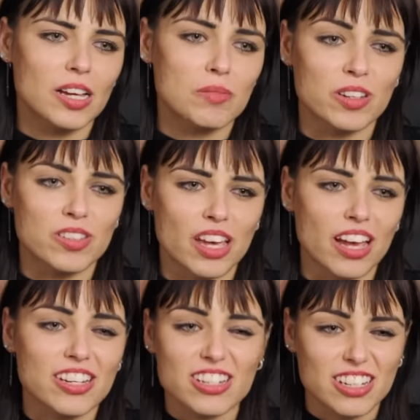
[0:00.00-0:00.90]
because I
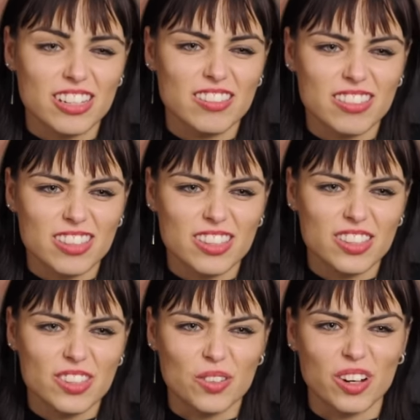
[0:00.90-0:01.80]
actually
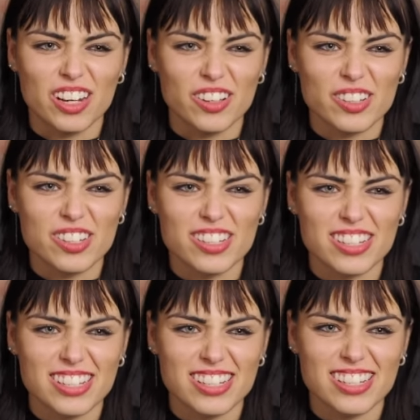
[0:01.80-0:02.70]
thought I looked
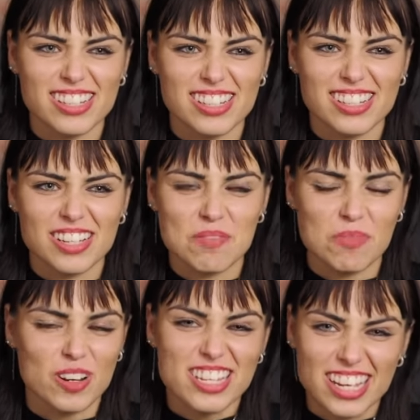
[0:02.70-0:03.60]

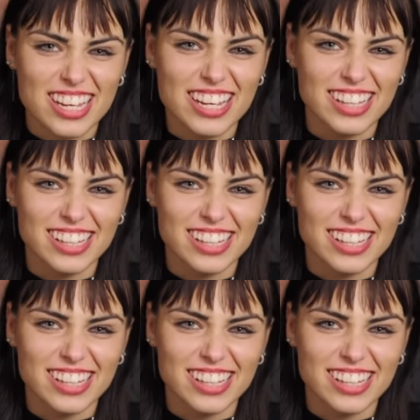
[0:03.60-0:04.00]
pretty.